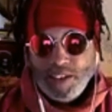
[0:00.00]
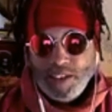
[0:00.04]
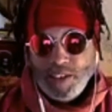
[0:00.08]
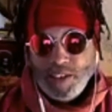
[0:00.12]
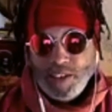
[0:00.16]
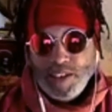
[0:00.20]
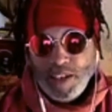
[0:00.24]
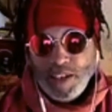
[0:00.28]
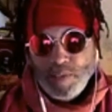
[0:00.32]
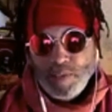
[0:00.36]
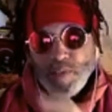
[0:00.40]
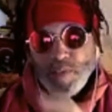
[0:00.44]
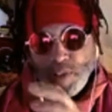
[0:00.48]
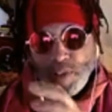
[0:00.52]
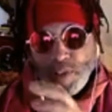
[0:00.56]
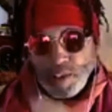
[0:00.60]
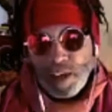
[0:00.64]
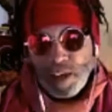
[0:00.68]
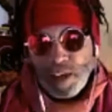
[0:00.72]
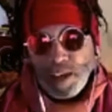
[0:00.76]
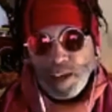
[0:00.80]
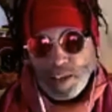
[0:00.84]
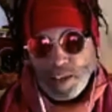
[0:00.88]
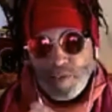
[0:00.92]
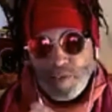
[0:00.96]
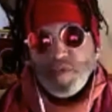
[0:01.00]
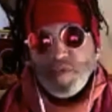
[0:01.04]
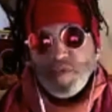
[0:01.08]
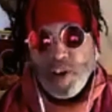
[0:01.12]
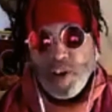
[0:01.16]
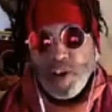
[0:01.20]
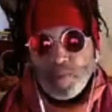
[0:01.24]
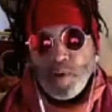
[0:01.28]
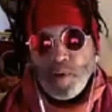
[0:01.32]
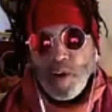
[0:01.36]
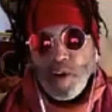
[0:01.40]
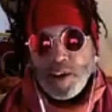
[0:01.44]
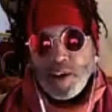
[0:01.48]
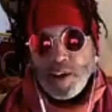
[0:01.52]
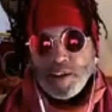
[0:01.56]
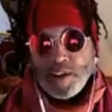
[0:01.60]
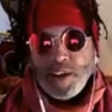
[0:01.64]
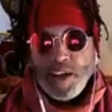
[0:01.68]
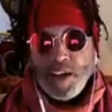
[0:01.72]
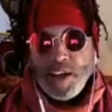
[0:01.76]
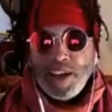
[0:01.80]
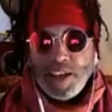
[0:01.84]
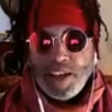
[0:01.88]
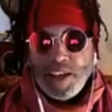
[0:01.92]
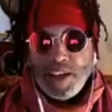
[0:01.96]
in the funk part.
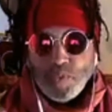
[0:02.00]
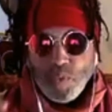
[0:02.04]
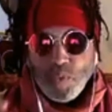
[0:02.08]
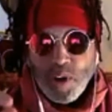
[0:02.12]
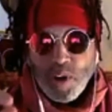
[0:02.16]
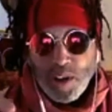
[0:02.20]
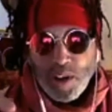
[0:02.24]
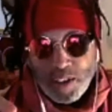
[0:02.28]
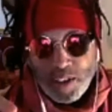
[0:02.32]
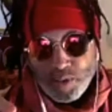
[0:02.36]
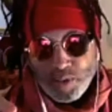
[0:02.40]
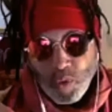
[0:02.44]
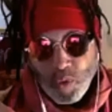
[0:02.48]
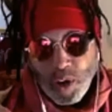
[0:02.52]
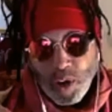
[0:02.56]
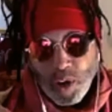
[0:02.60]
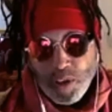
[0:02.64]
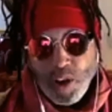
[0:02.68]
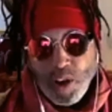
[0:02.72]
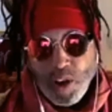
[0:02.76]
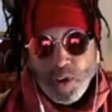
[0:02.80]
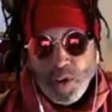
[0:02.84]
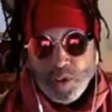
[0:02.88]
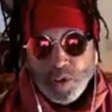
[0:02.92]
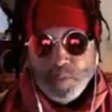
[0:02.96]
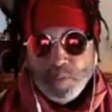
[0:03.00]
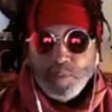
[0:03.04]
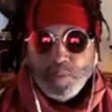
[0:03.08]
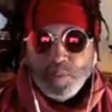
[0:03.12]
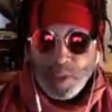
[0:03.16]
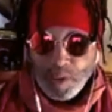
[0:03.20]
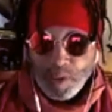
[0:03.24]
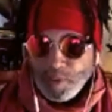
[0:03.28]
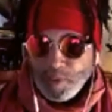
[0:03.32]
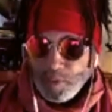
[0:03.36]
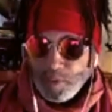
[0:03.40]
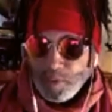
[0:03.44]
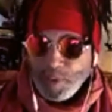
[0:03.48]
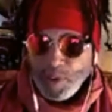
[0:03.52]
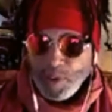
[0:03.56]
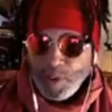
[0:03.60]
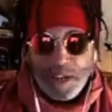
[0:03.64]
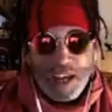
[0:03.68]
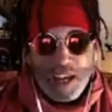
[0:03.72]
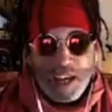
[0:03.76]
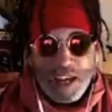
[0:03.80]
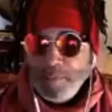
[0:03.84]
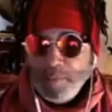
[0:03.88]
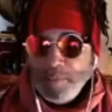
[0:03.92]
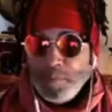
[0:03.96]
It's one note, but
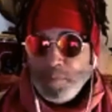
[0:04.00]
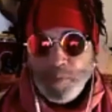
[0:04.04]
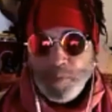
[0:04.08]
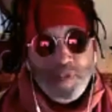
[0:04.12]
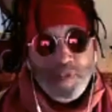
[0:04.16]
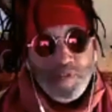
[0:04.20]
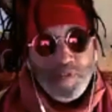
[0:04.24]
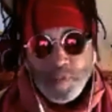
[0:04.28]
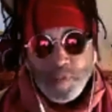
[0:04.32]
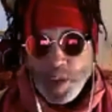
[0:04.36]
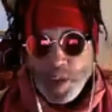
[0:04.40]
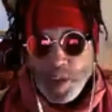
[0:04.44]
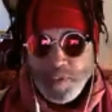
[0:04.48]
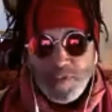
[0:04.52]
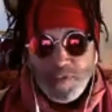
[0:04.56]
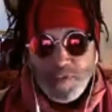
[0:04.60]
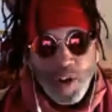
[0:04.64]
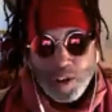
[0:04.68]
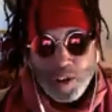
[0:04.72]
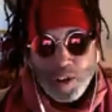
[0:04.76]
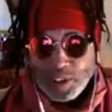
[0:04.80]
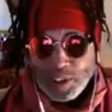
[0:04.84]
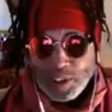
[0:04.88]
he funked it